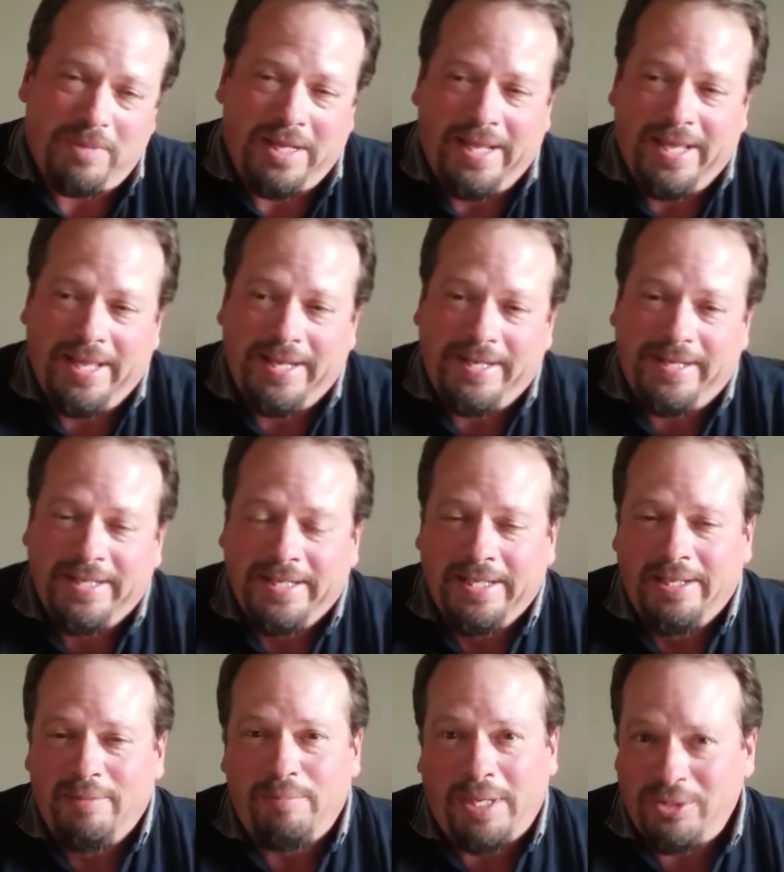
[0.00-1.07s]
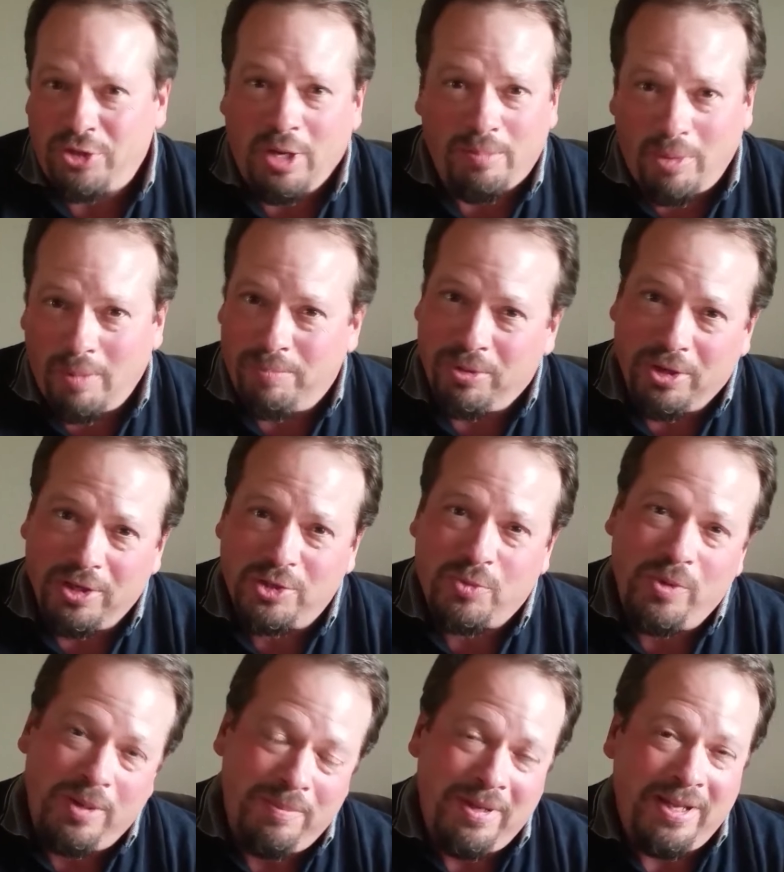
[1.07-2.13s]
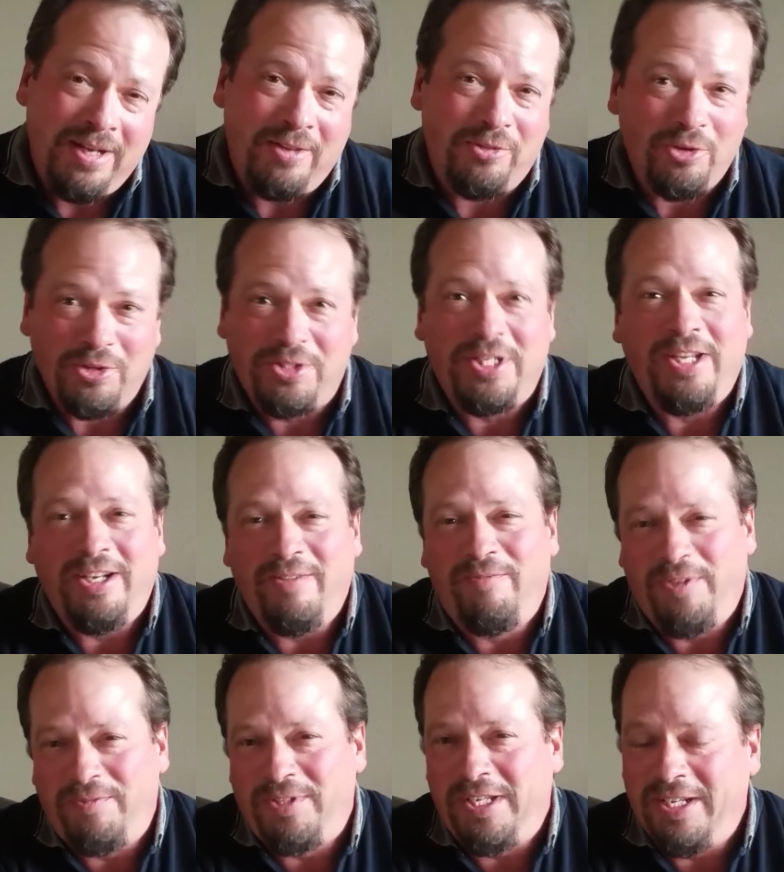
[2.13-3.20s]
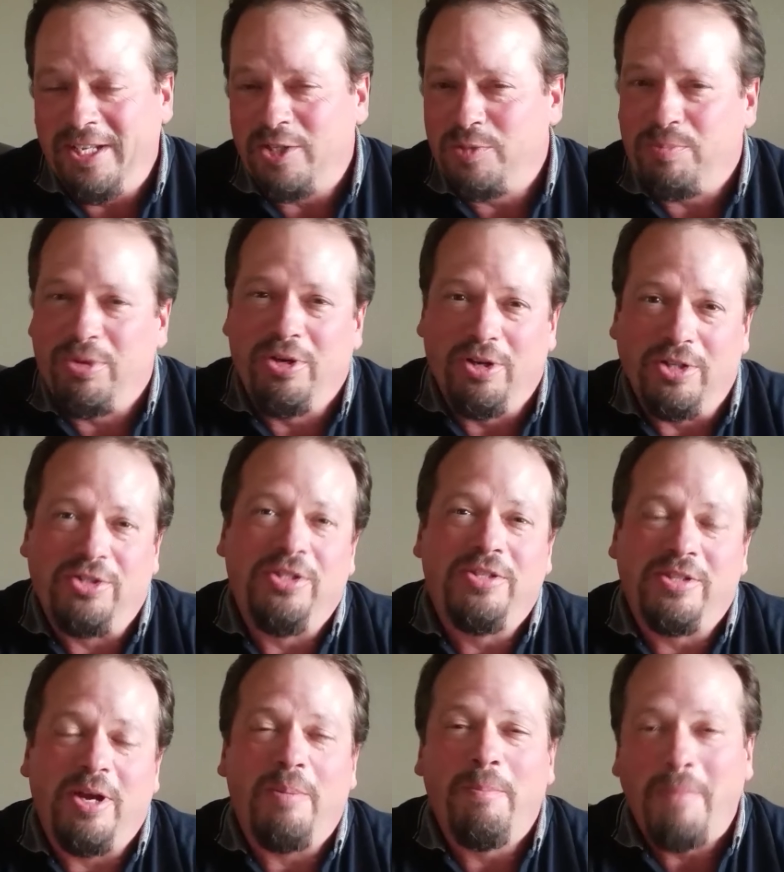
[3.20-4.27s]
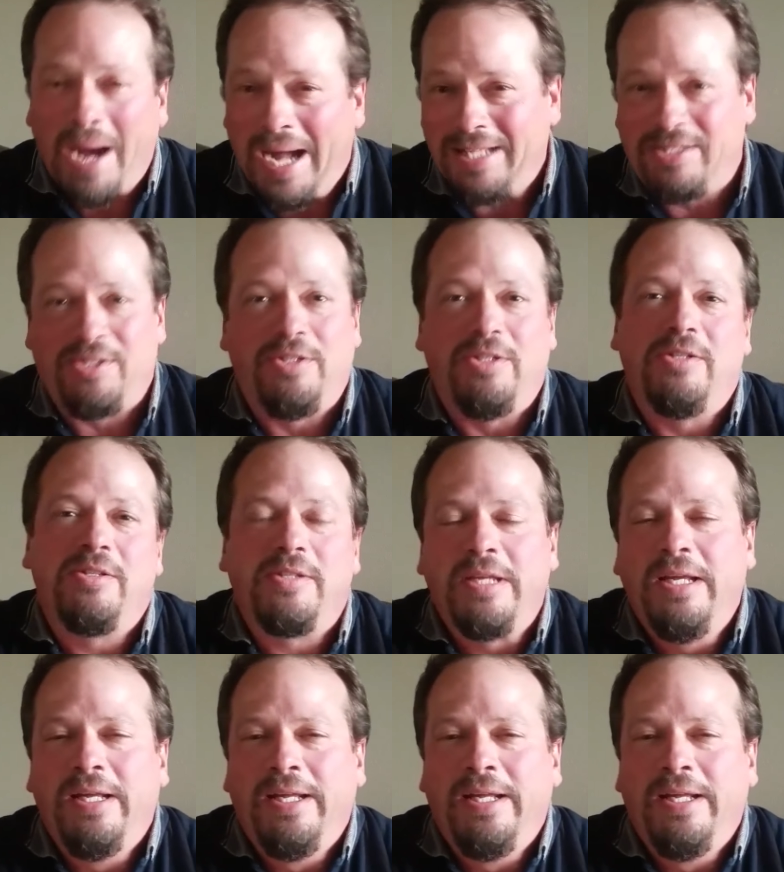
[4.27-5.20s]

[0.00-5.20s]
And by jumbo perch, we mean 13 to 15 inch perch. These are monsters.